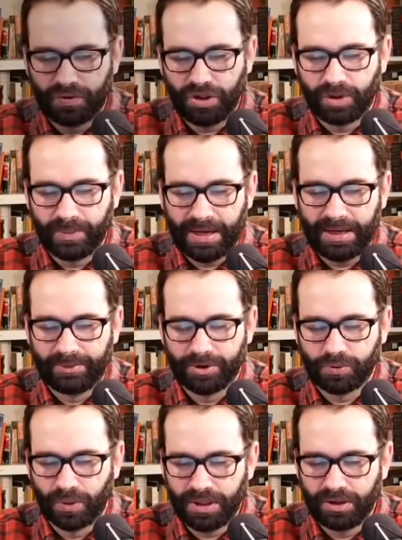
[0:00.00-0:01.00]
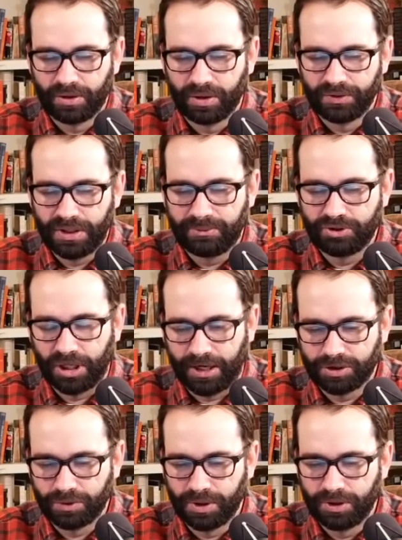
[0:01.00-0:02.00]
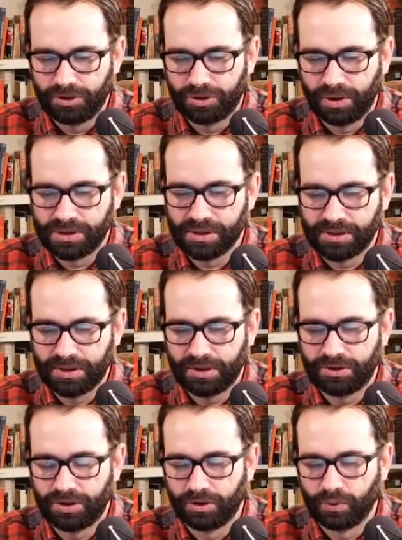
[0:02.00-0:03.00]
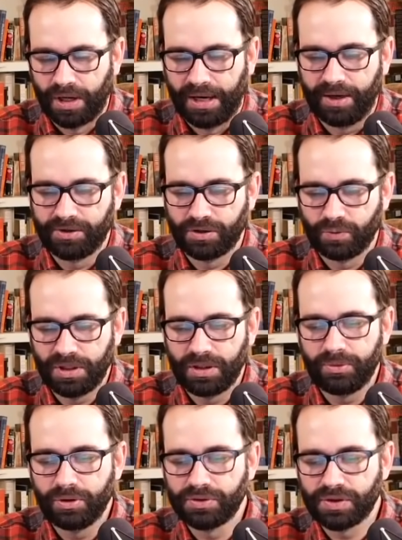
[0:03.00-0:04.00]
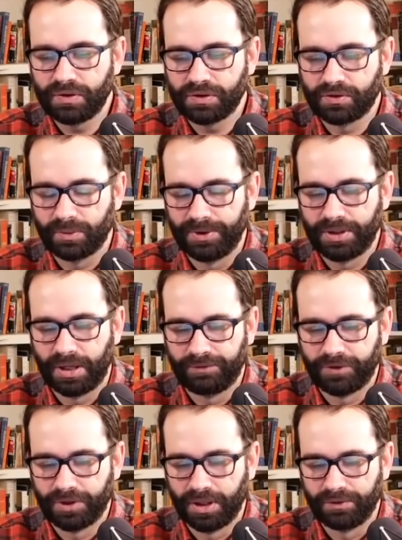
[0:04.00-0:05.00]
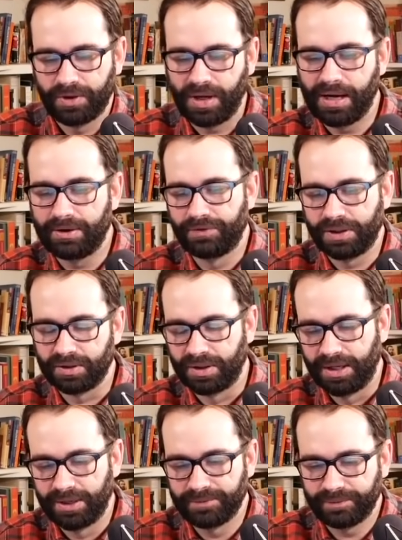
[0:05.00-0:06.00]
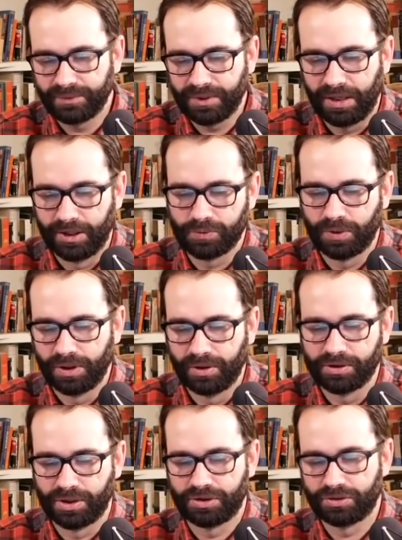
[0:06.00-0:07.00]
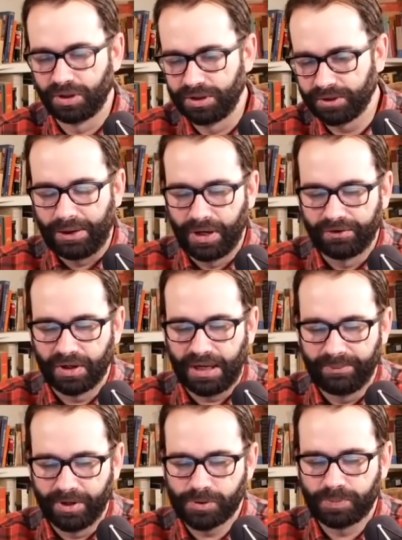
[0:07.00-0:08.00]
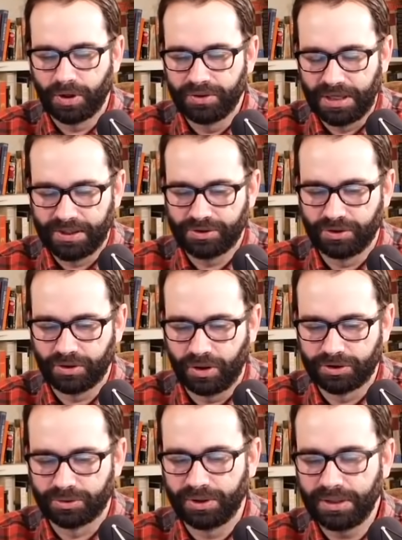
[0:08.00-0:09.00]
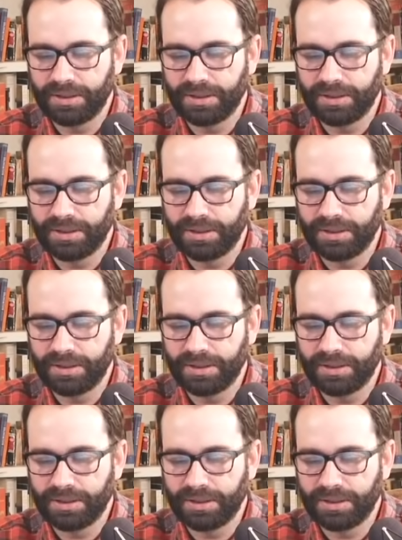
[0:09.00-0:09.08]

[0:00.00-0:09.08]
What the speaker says: Dear Matt, I'm a 20-year-old named Joshua who enjoys listening to your wise and witty musings from the comfort of convict land, elsewhere known as Australia. However, I must protest your cultural